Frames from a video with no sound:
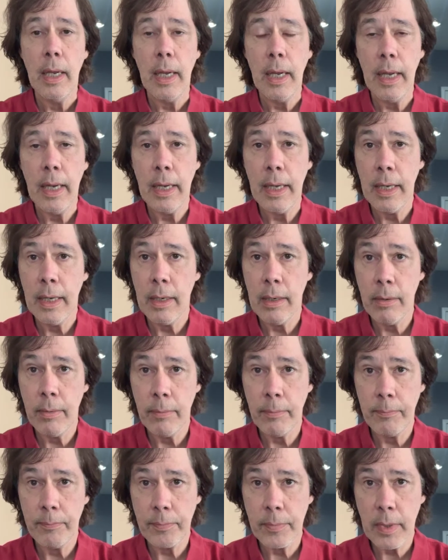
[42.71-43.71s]

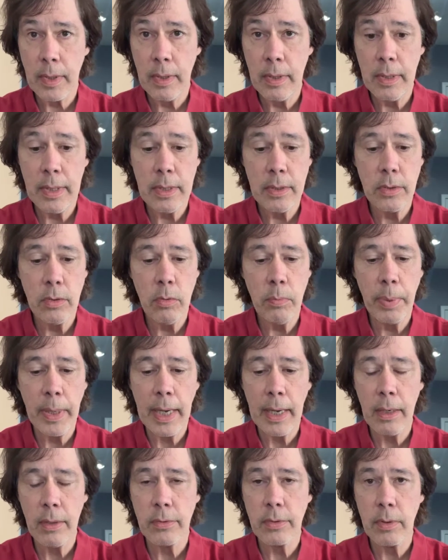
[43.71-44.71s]
And these new
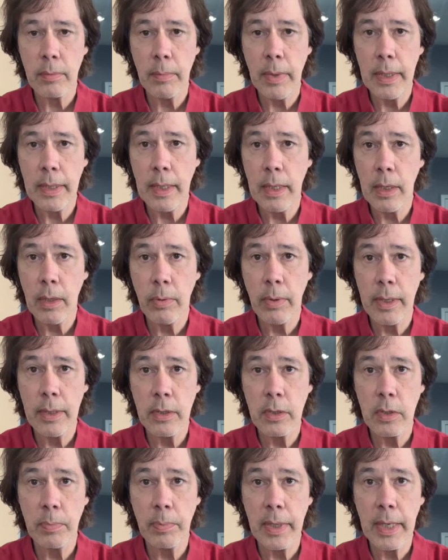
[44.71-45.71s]
paddles are making quite a
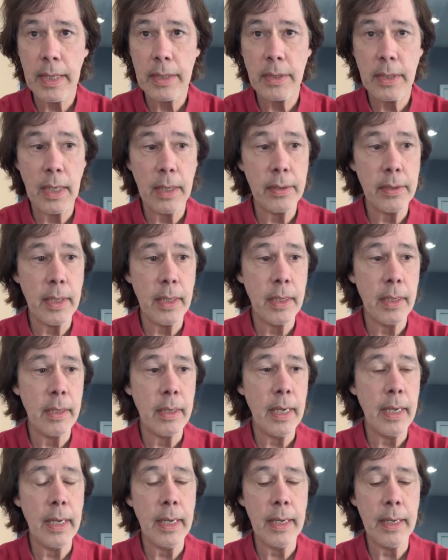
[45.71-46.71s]
splash out
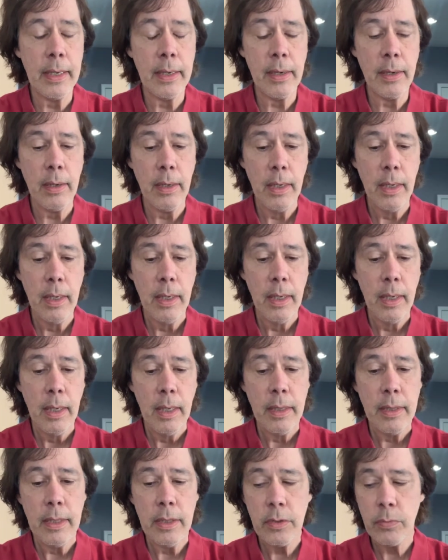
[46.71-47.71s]
there. And
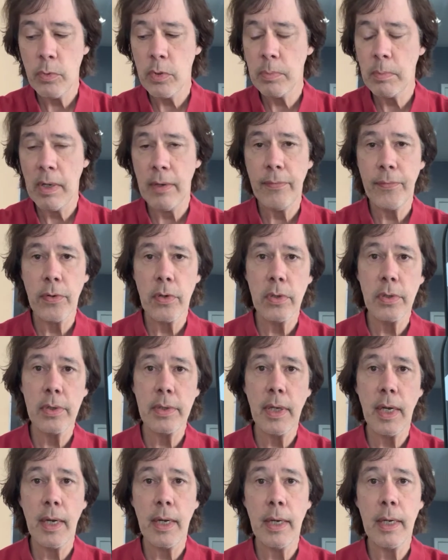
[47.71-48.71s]
this was my first
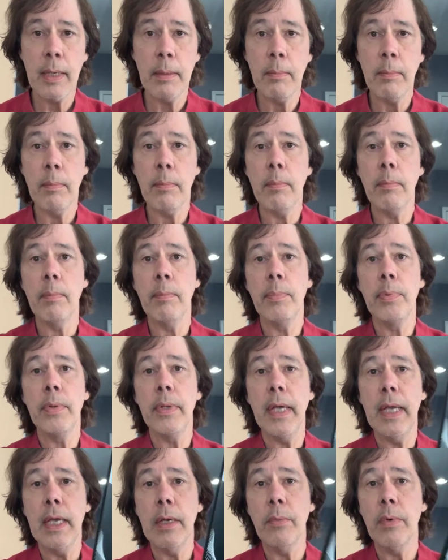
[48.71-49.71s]
time
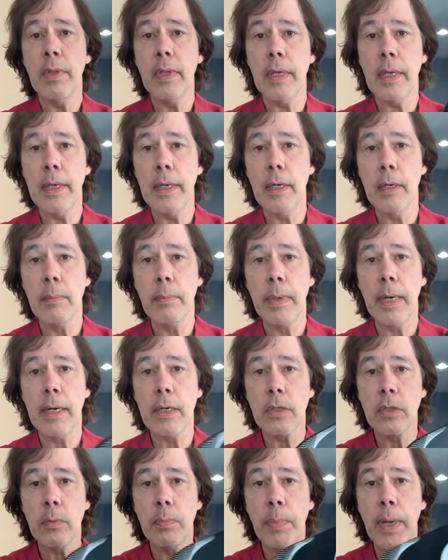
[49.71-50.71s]
playing with a
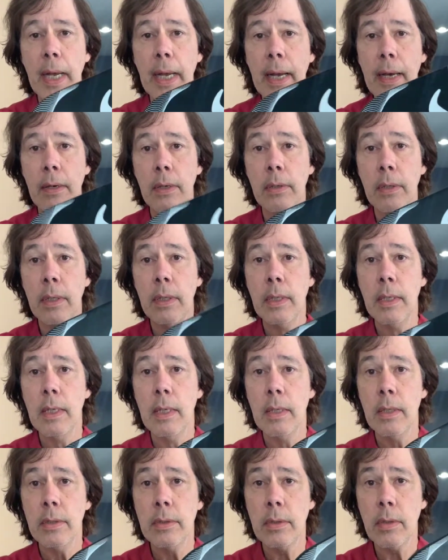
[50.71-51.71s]
Gearbox paddle,
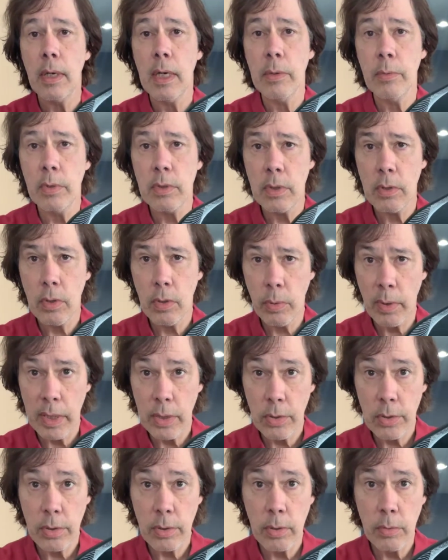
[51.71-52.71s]
so I wasn't
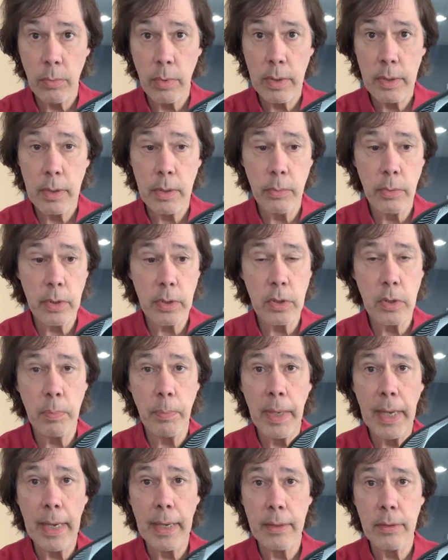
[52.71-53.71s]
quite sure what to
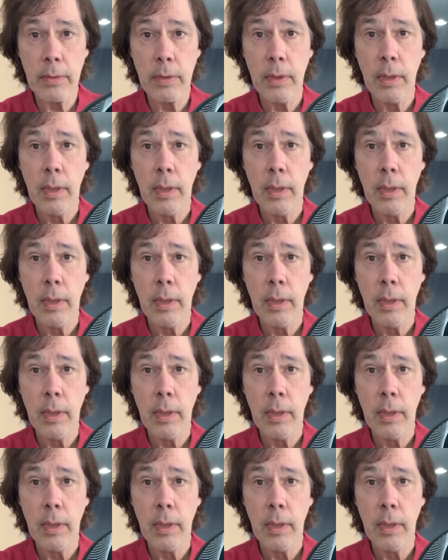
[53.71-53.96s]
expect.